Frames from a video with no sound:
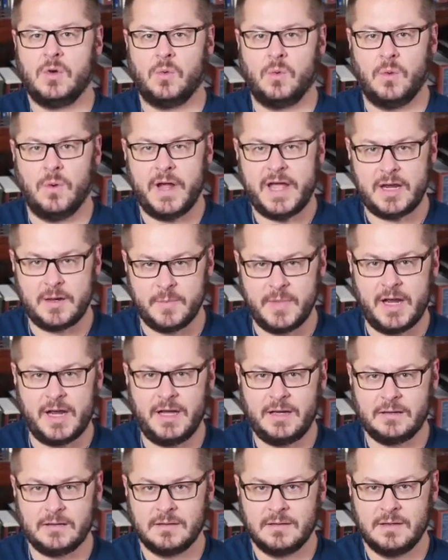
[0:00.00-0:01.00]
wait a
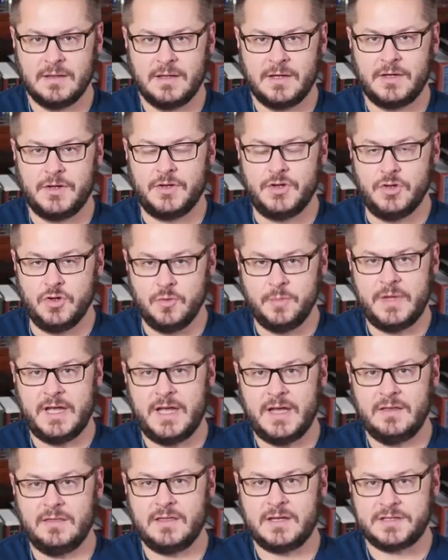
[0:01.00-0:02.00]
minute, you
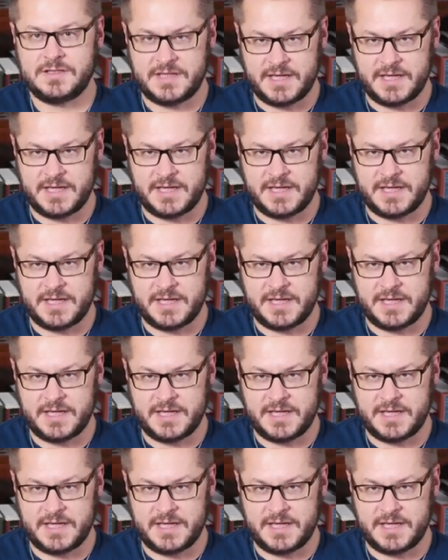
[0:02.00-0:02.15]
mean the